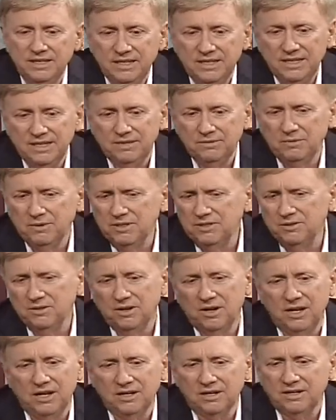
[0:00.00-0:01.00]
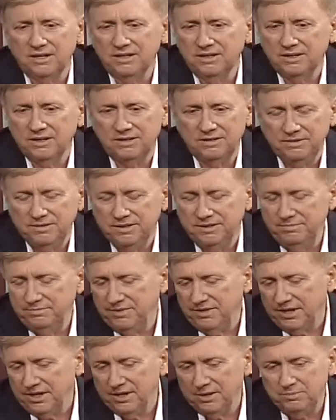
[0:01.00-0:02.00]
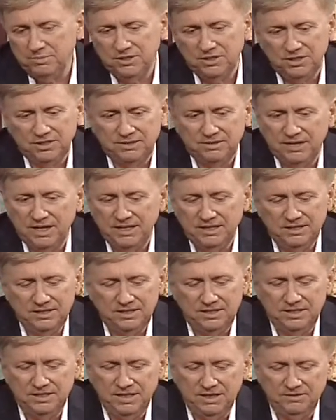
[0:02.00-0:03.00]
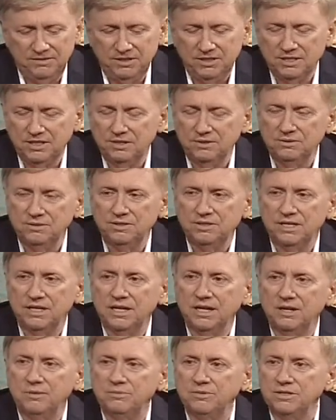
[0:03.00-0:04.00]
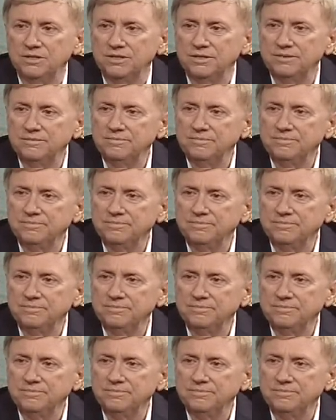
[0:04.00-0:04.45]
And went to a lot of therapists. They just didn't have the skills to help us.